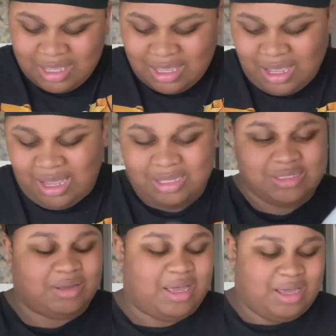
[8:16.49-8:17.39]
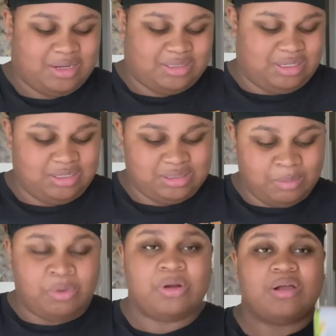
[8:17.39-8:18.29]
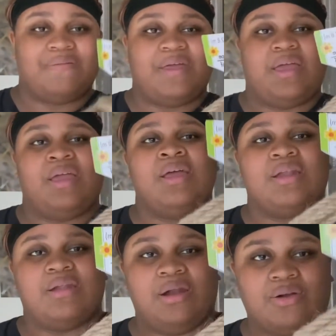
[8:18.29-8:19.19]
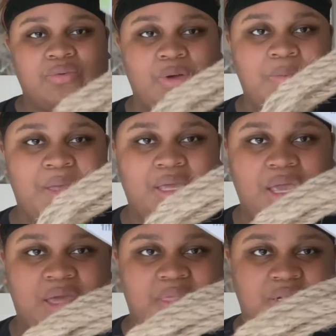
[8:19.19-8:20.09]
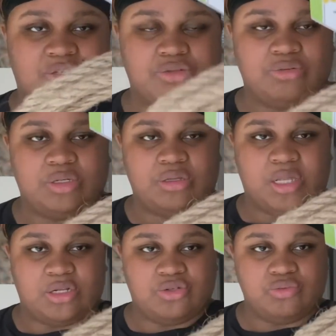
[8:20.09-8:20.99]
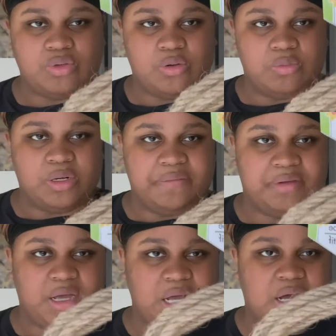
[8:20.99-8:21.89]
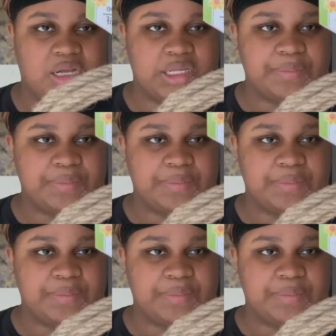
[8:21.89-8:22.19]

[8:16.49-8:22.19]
Also got some more of that nautical rope, aka that jute, that jute rope, whatever y'all call it.